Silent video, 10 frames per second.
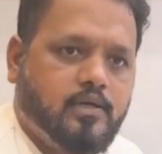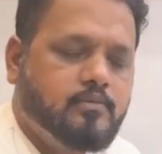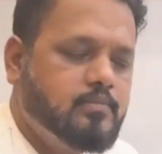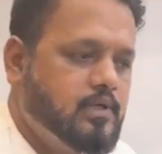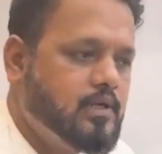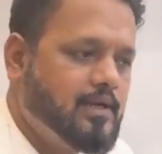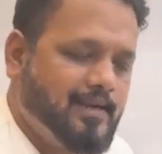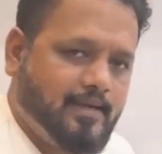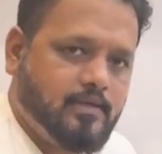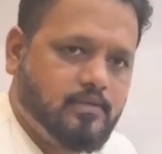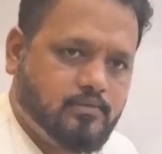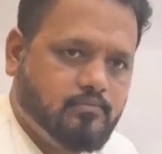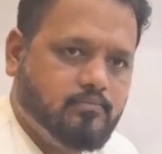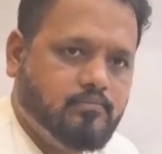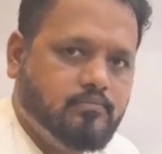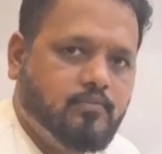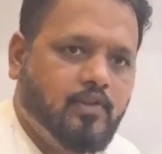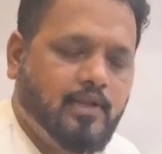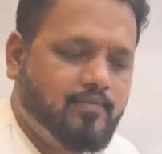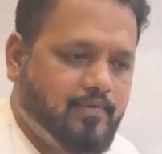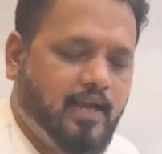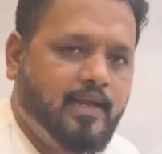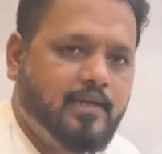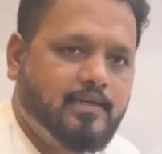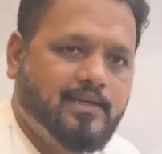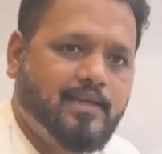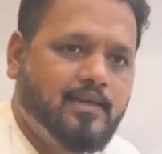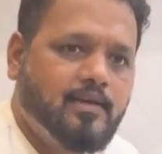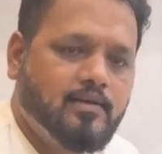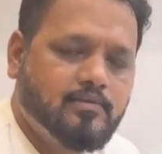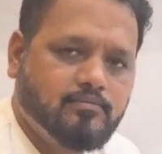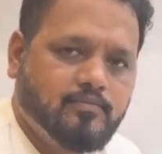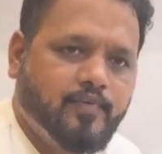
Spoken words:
term, like more than 5, 10,